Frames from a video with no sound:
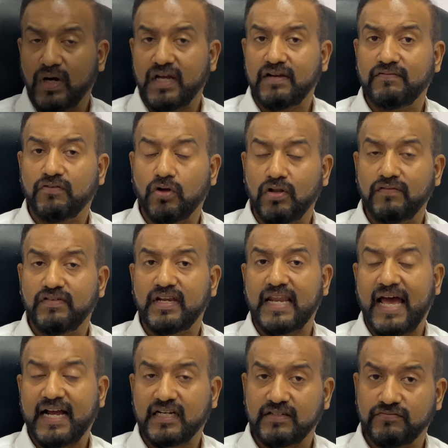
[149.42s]
are involved
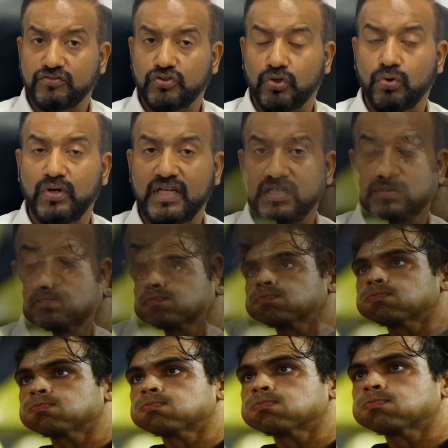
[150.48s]
in active throwing
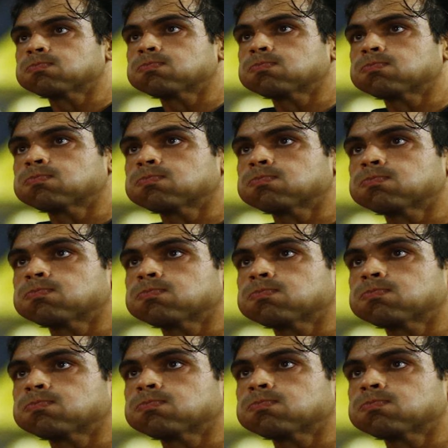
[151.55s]
sports.
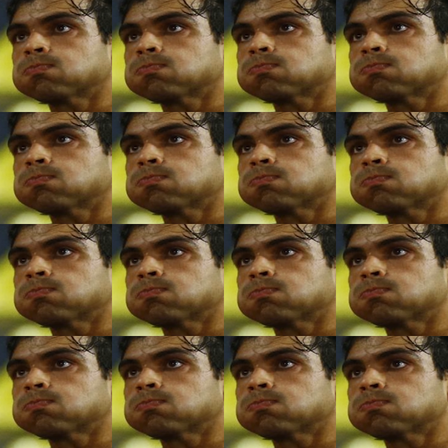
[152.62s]
So we
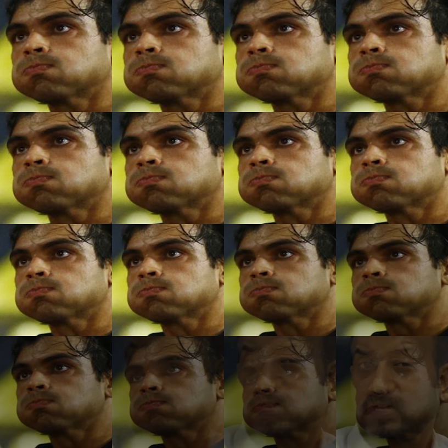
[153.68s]
take plain x-rays
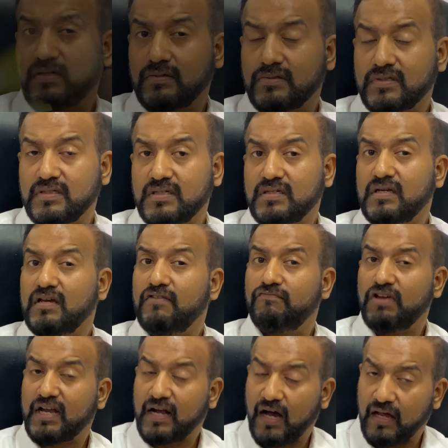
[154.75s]
first to diagnose it.
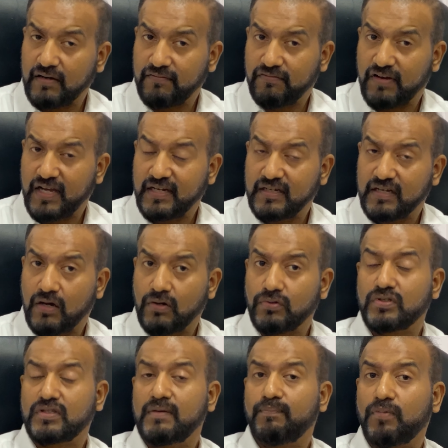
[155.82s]
If we can't find out
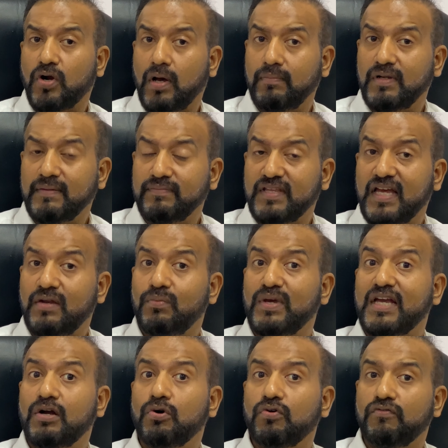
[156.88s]
the problem, then
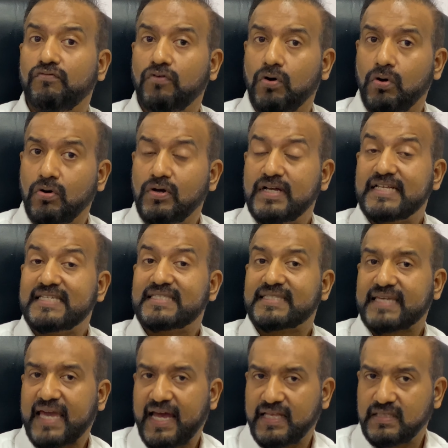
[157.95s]
we go for
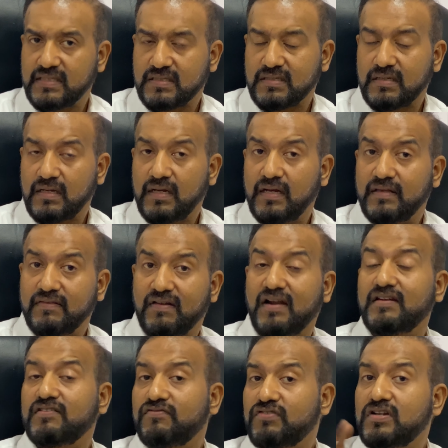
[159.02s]
scans. There are
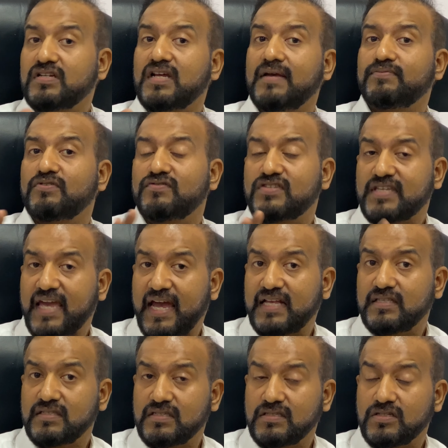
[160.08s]
different types of
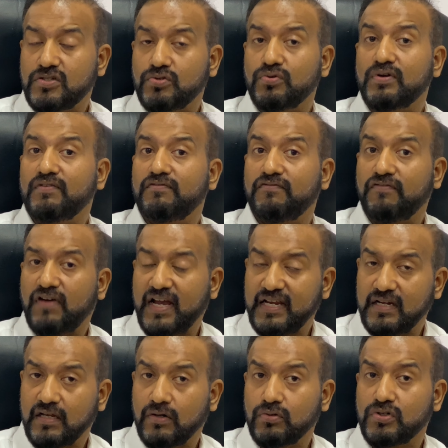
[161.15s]
scans to
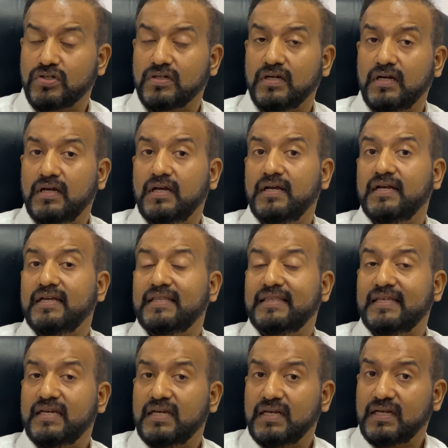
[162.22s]
find out
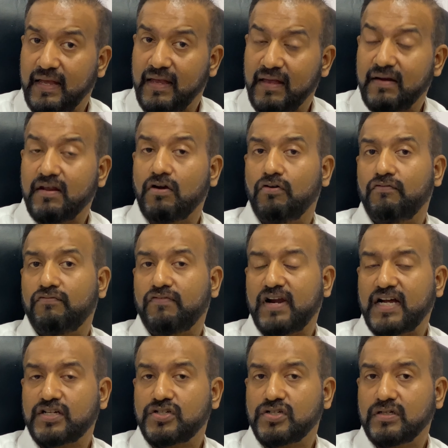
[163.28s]
the area of
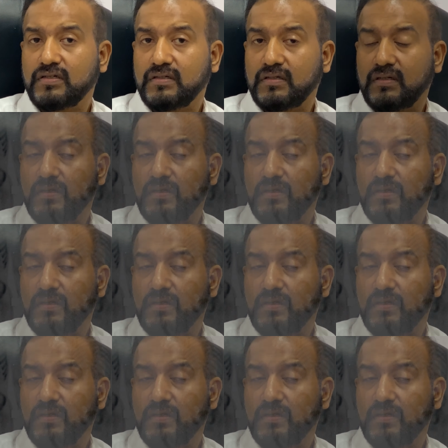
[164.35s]
fracture,